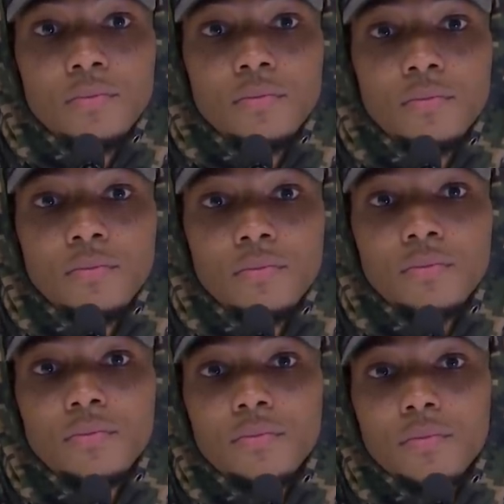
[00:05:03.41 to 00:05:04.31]
Thank you.
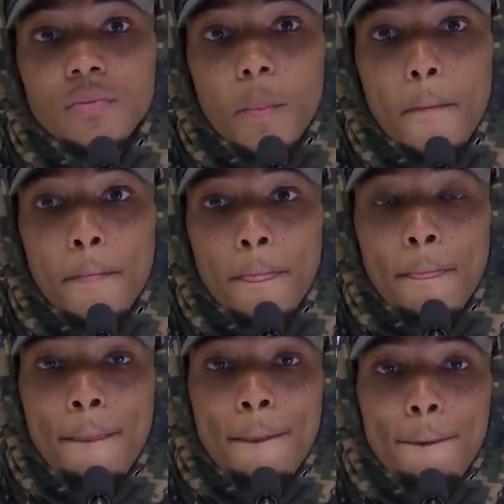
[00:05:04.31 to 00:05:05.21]

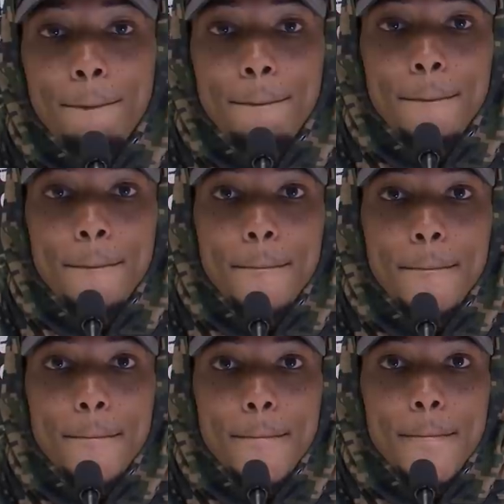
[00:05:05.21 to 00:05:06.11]
Next is going to be
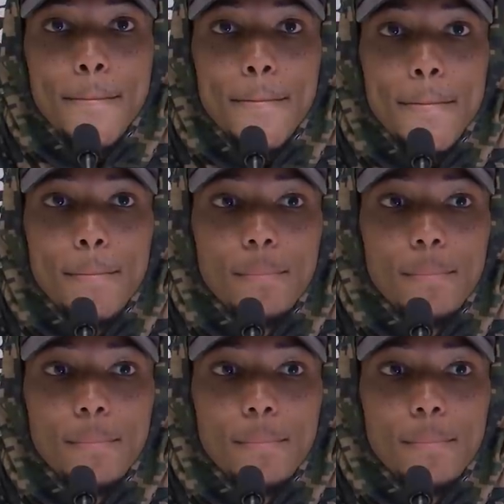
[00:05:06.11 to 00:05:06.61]
Steve Isbitz.